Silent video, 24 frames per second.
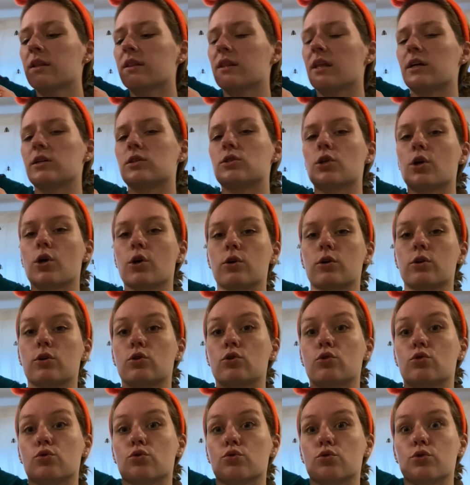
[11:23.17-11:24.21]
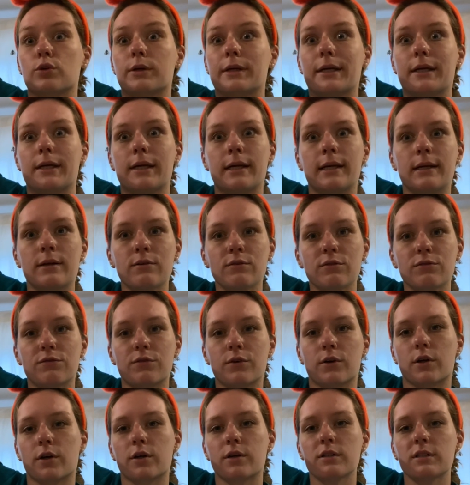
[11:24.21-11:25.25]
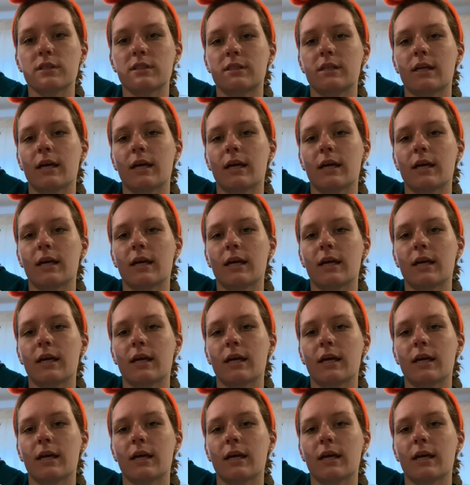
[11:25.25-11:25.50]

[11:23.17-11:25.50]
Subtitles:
they turn green first,